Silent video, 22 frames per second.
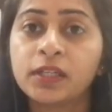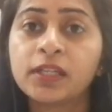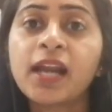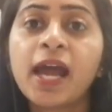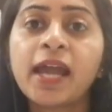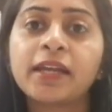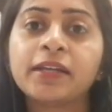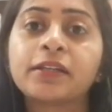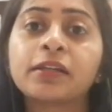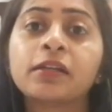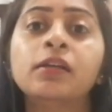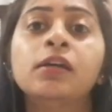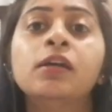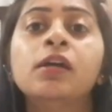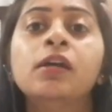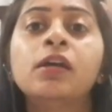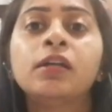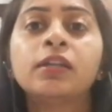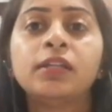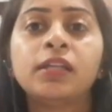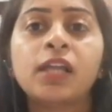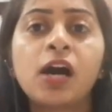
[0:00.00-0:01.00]
Right.
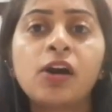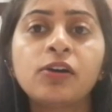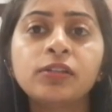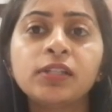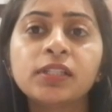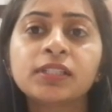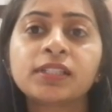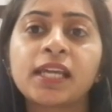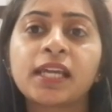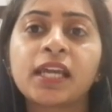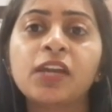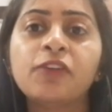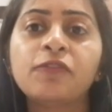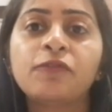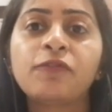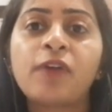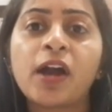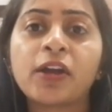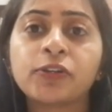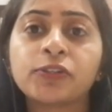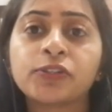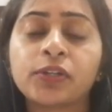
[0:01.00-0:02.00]
Now the second
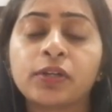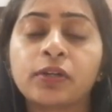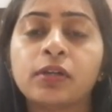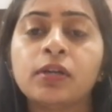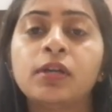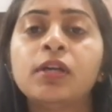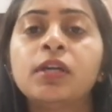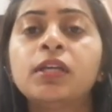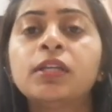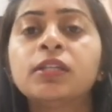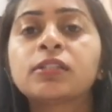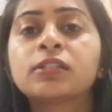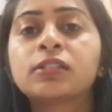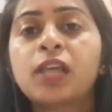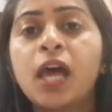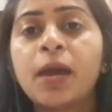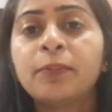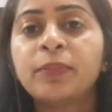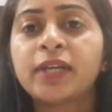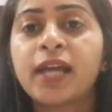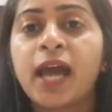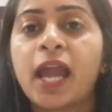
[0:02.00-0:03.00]
function.
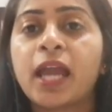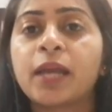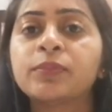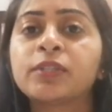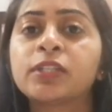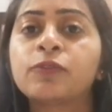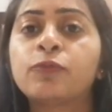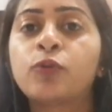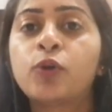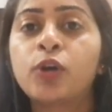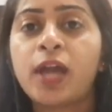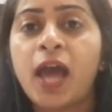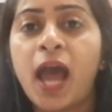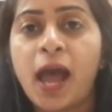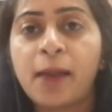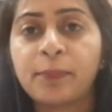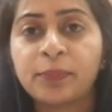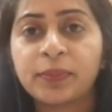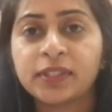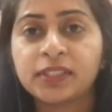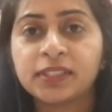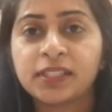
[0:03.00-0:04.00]
Sometimes what
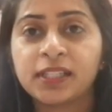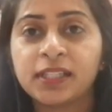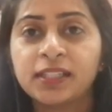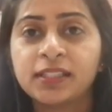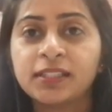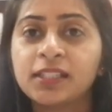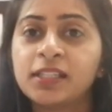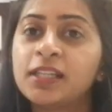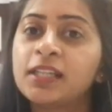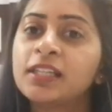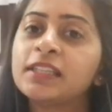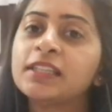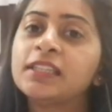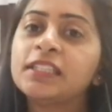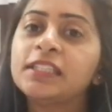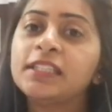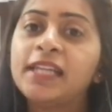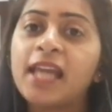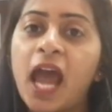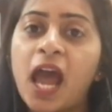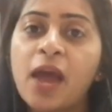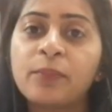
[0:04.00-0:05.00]
happens is, the
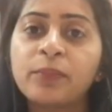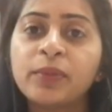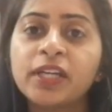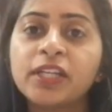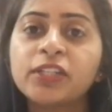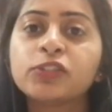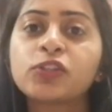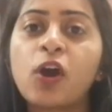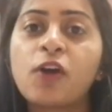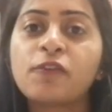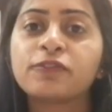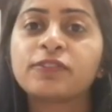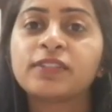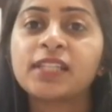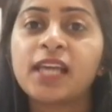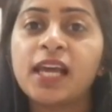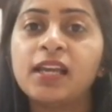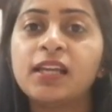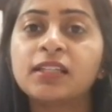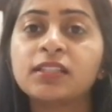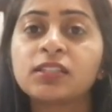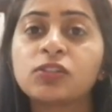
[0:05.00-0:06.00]
damage of
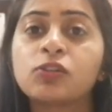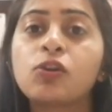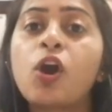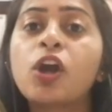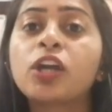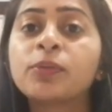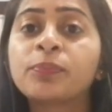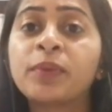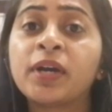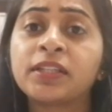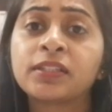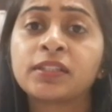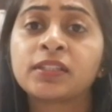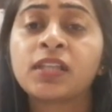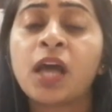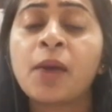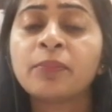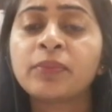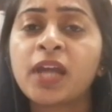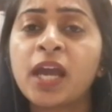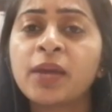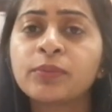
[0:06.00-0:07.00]
cell is not much.
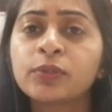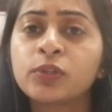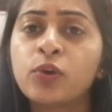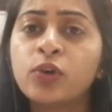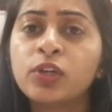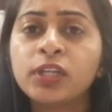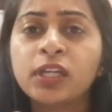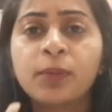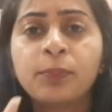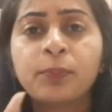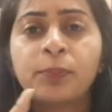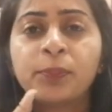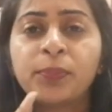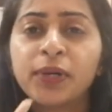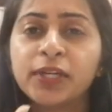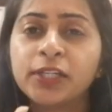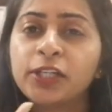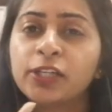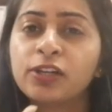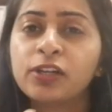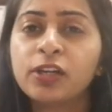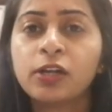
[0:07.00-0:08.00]
Sometimes only a
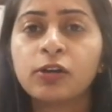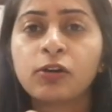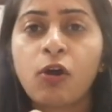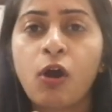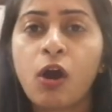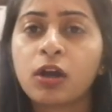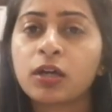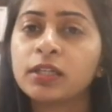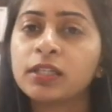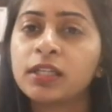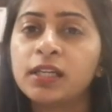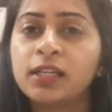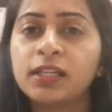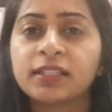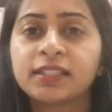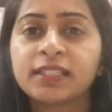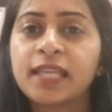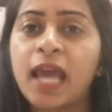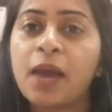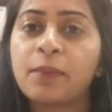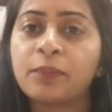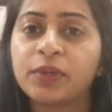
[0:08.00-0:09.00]
particular organelle
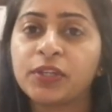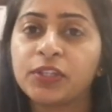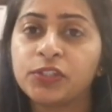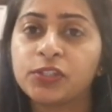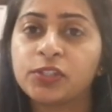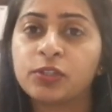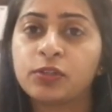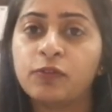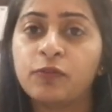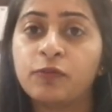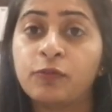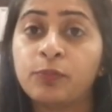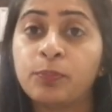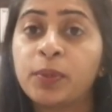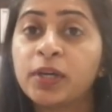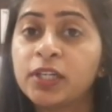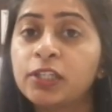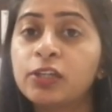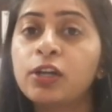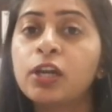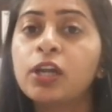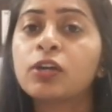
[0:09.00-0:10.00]
is damaged.
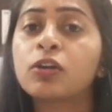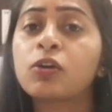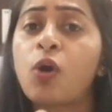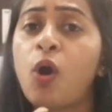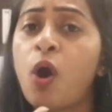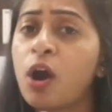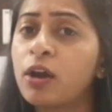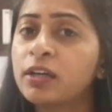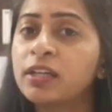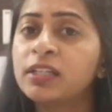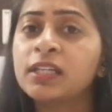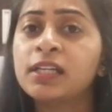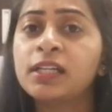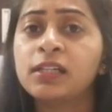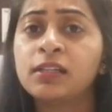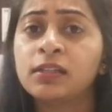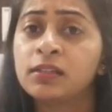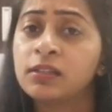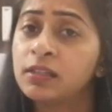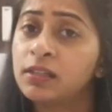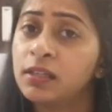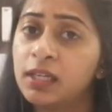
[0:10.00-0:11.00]
Particular organelle
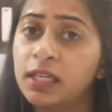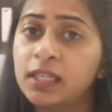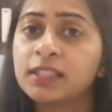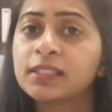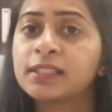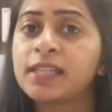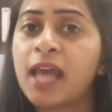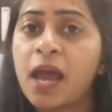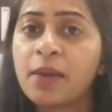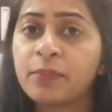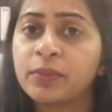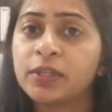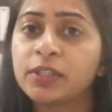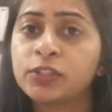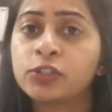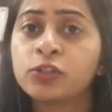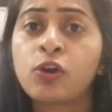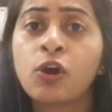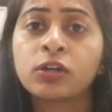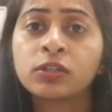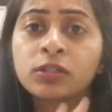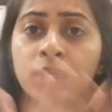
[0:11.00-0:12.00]
is damaged,
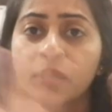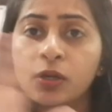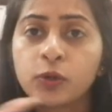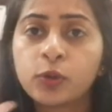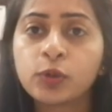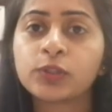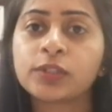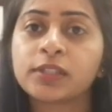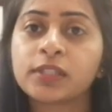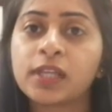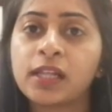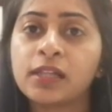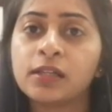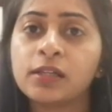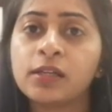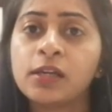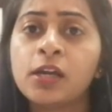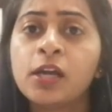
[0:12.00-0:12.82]
not the whole cell.